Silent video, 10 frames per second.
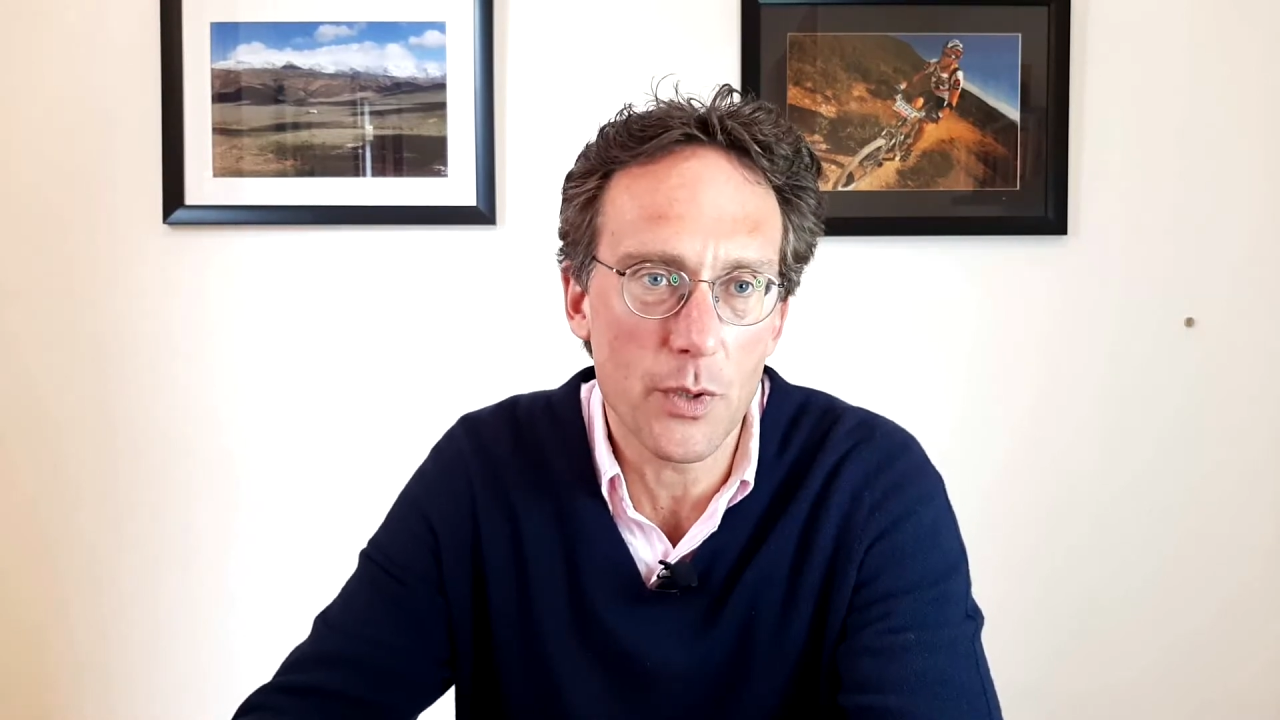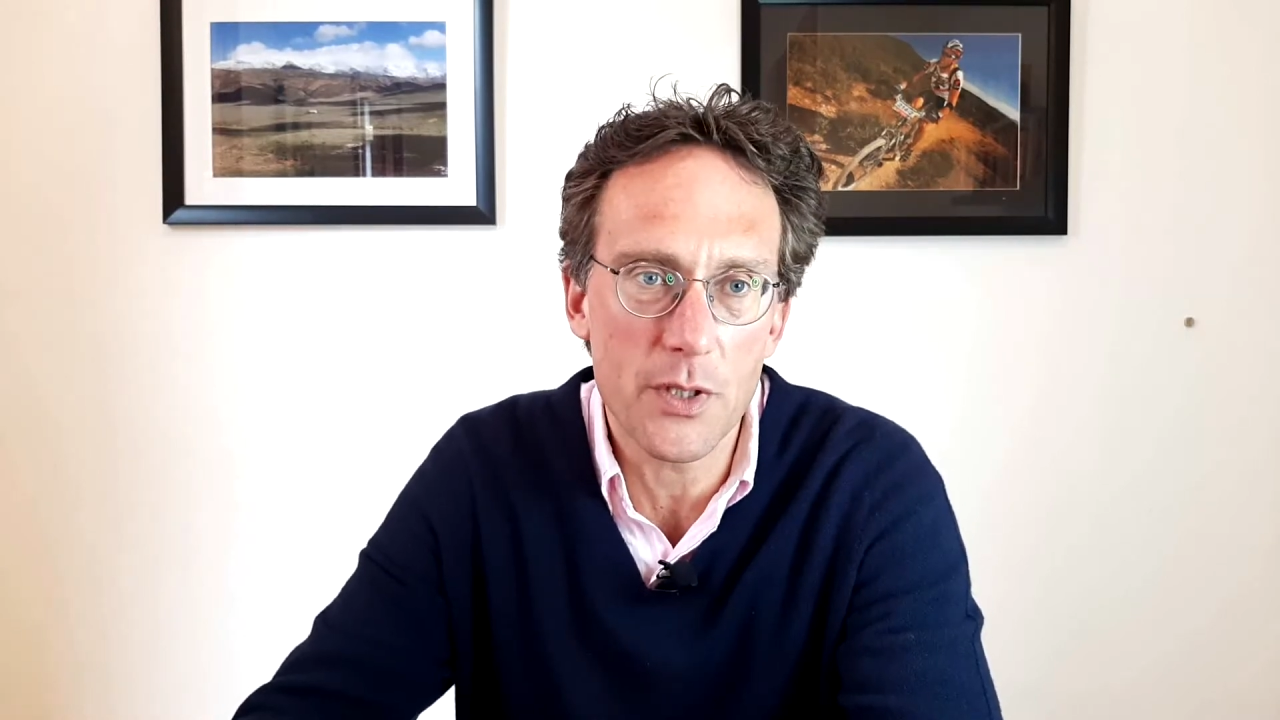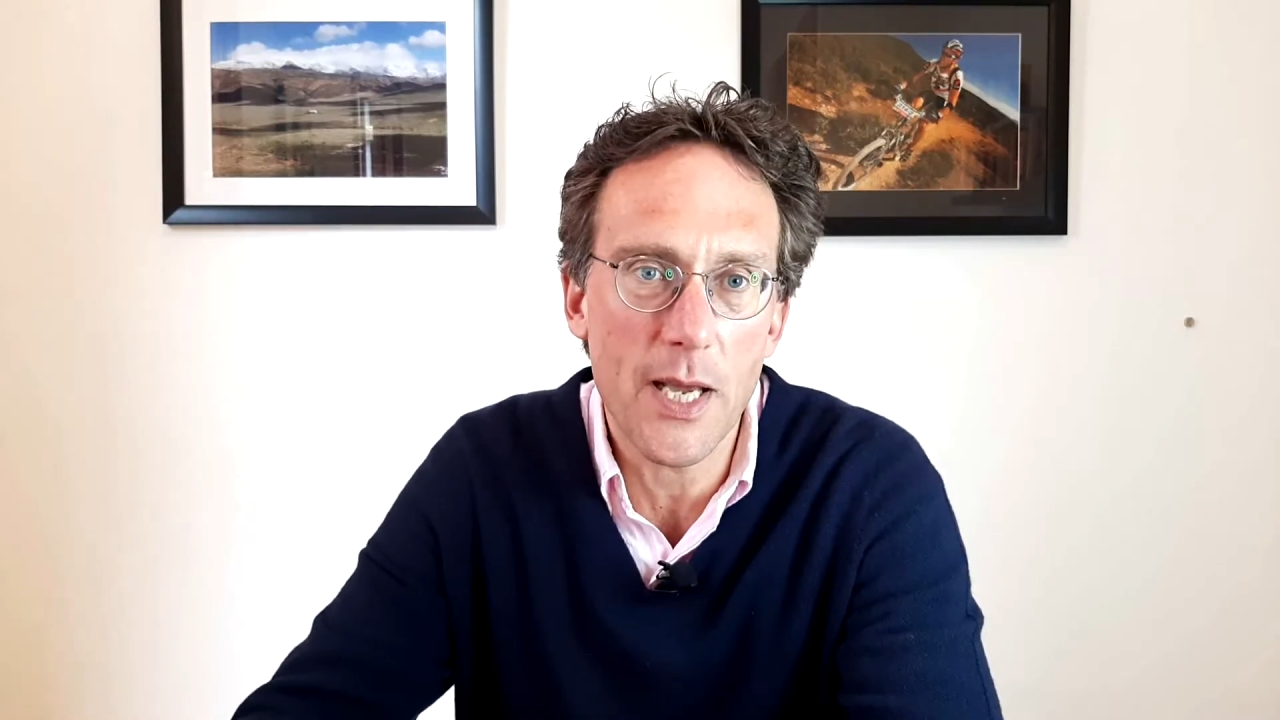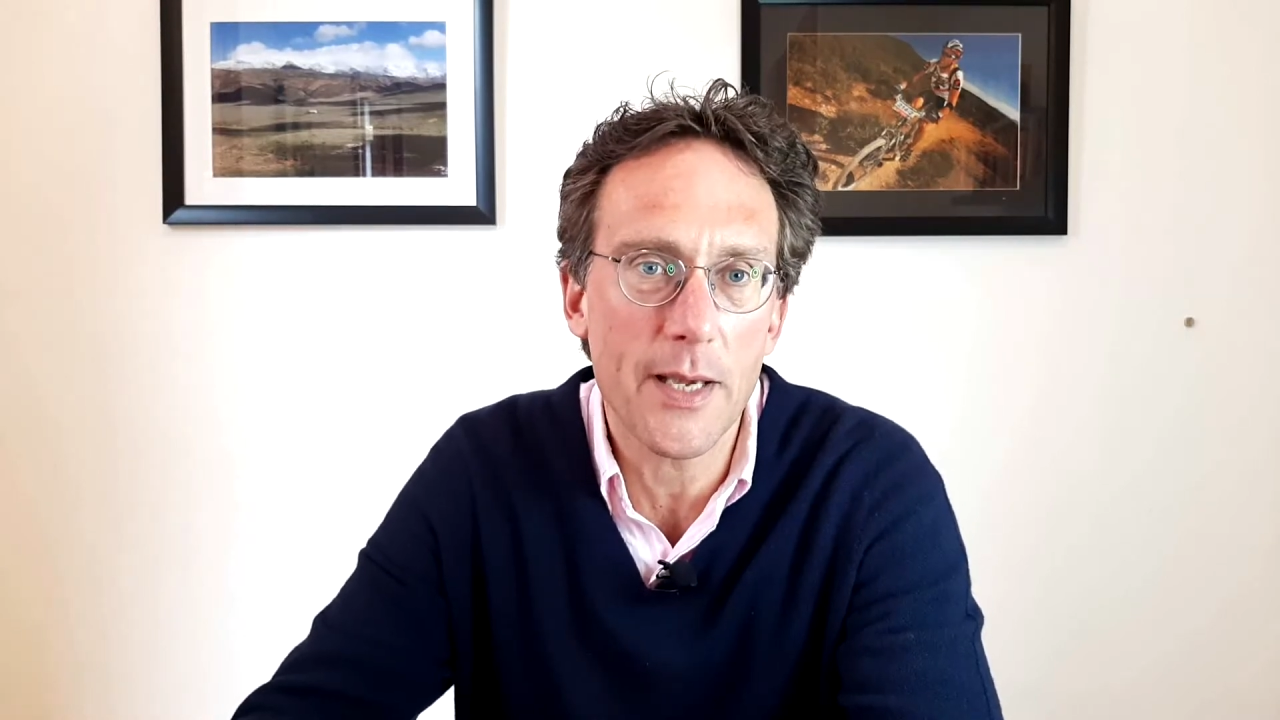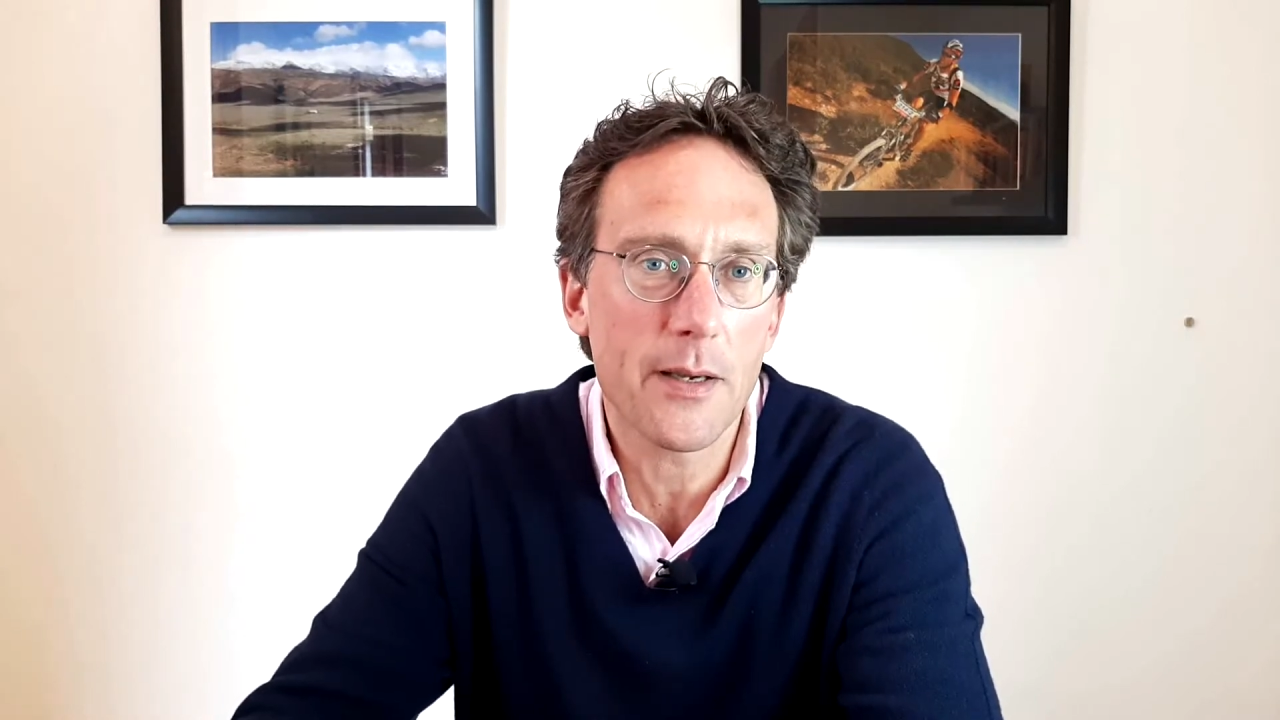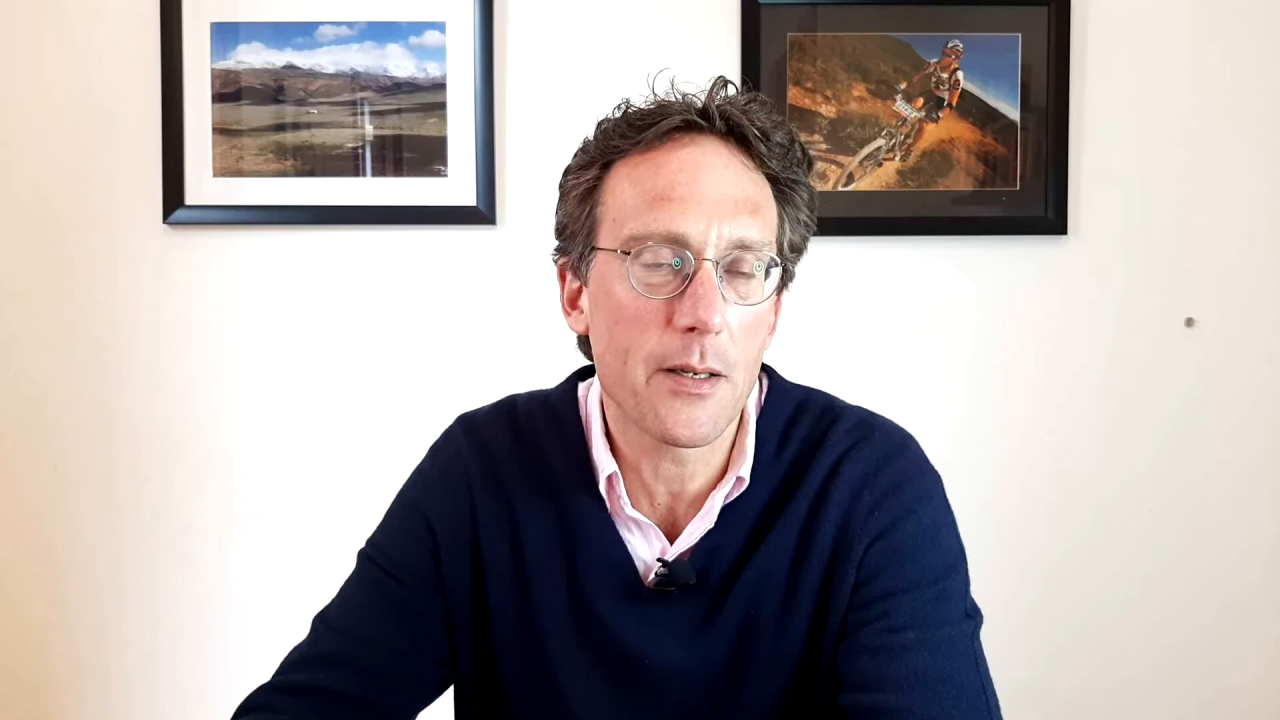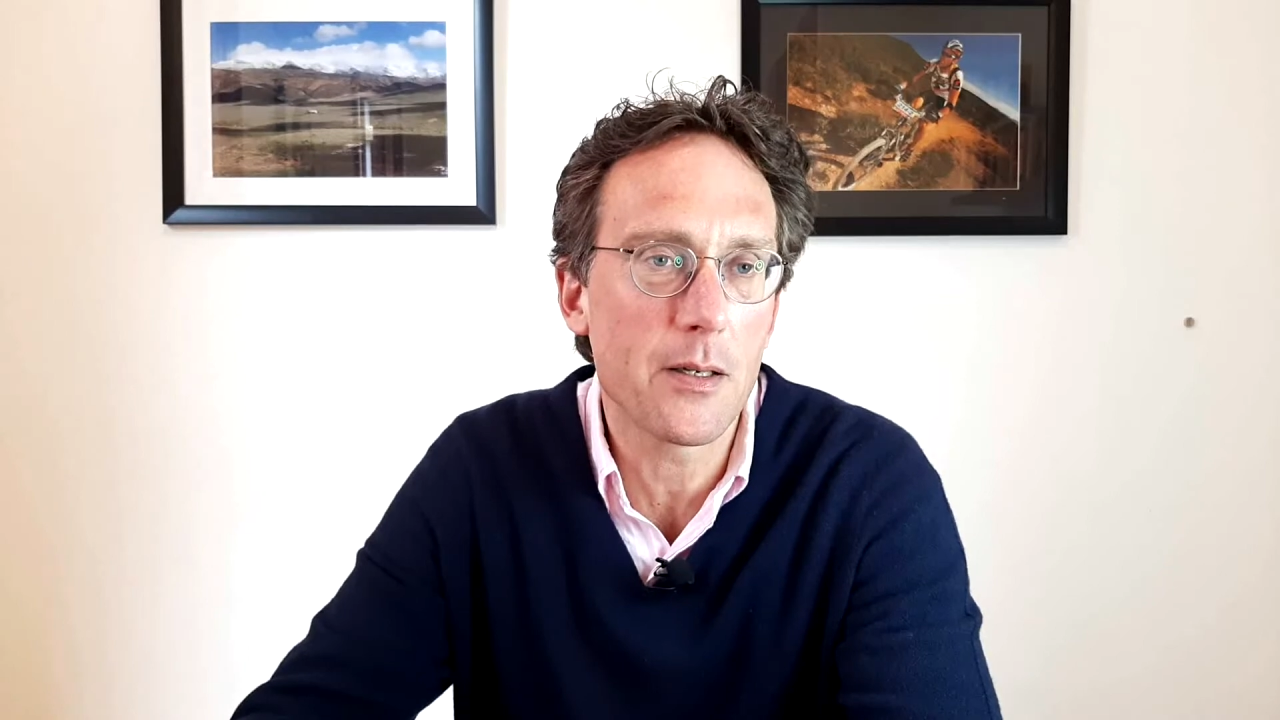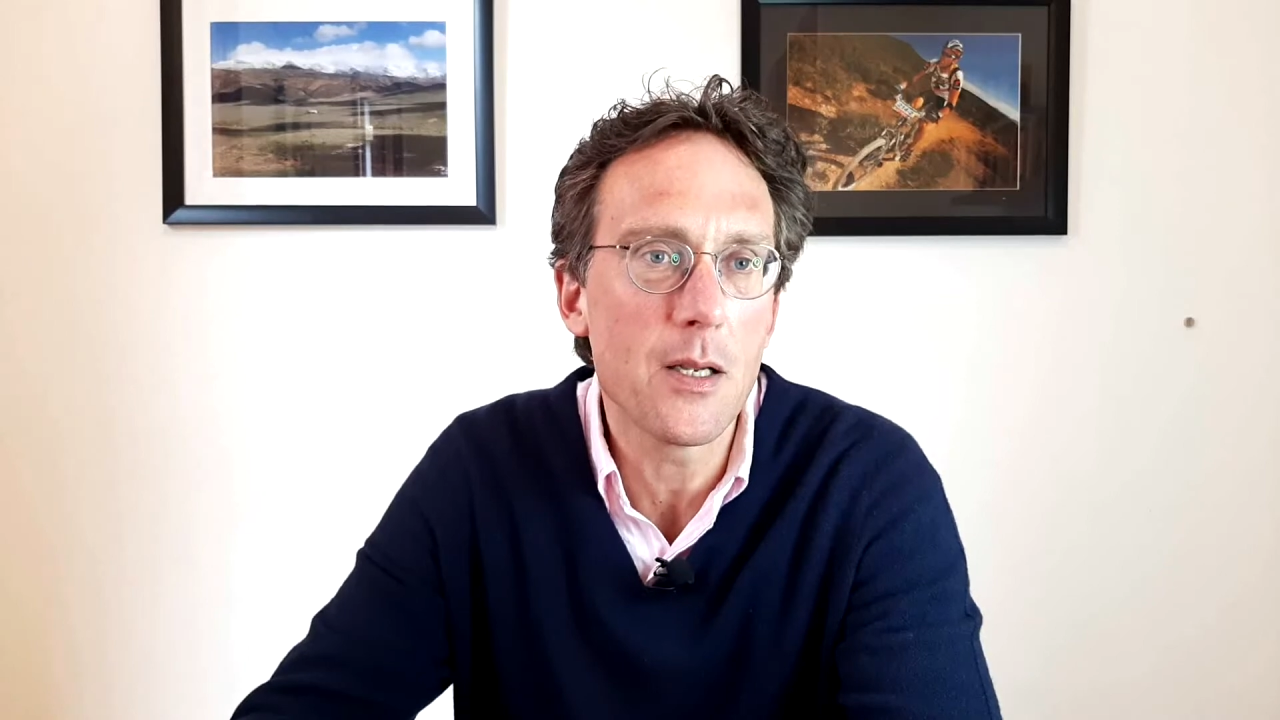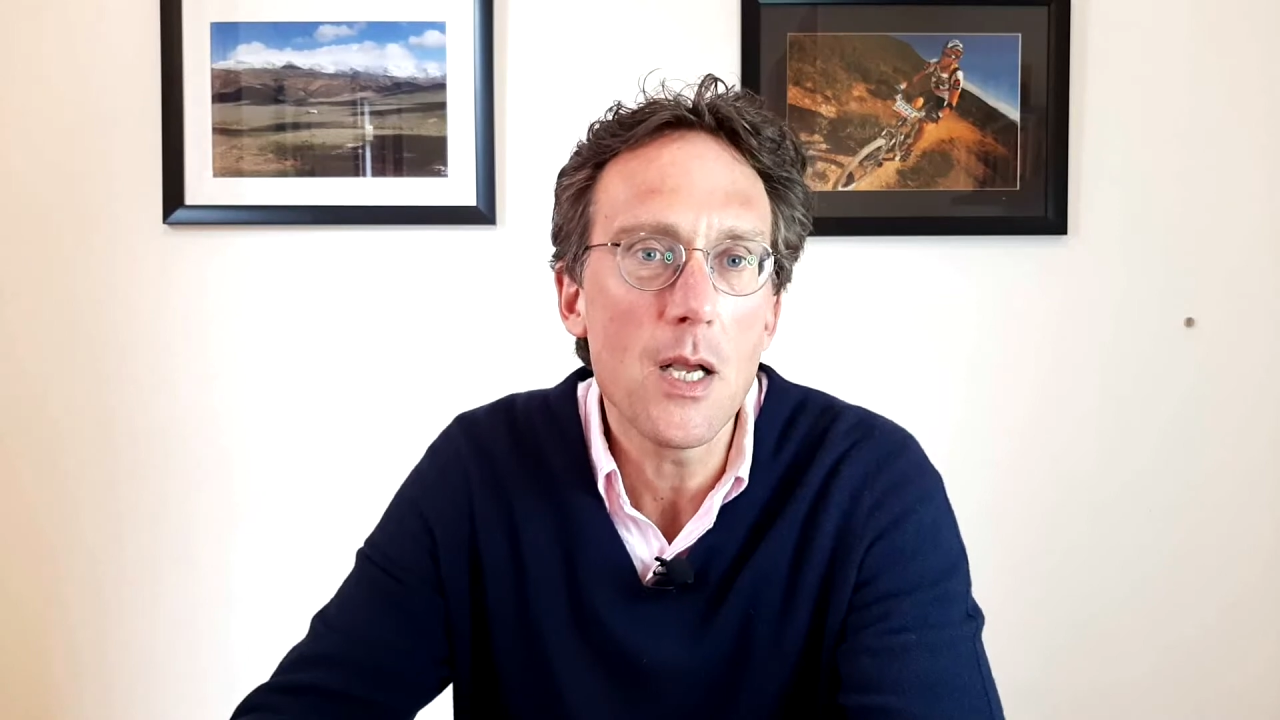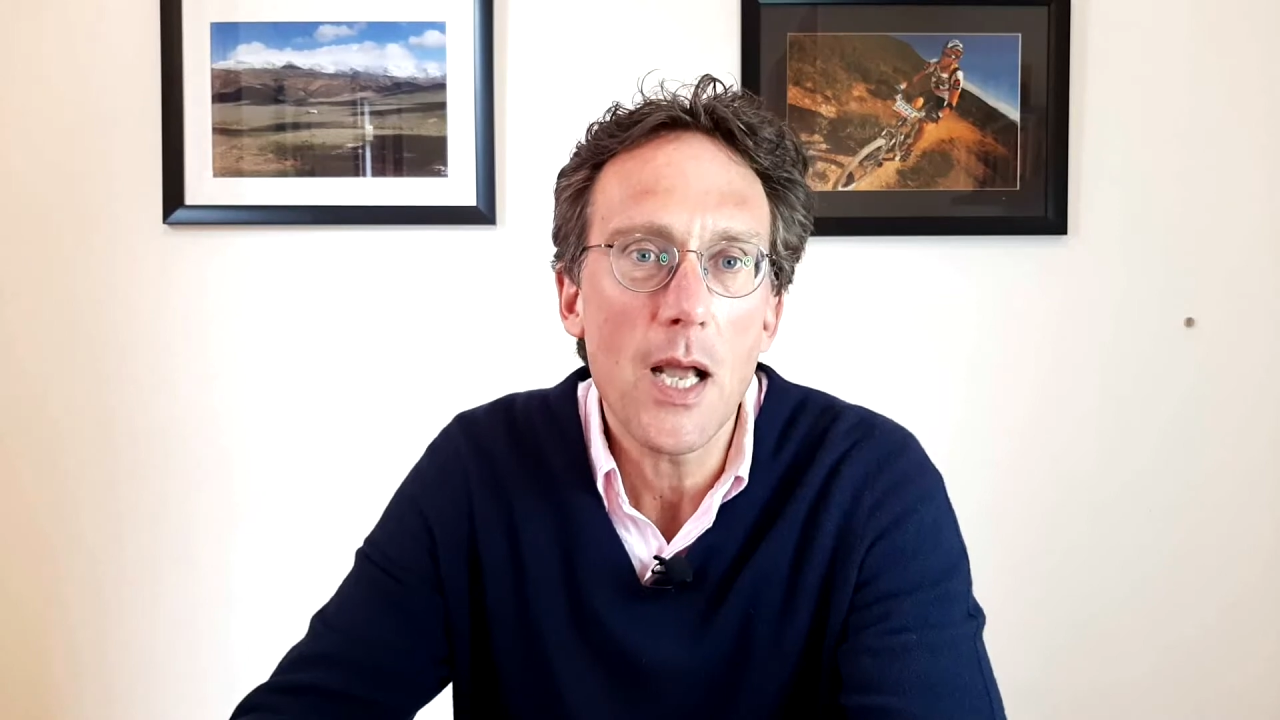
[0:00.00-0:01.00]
taken,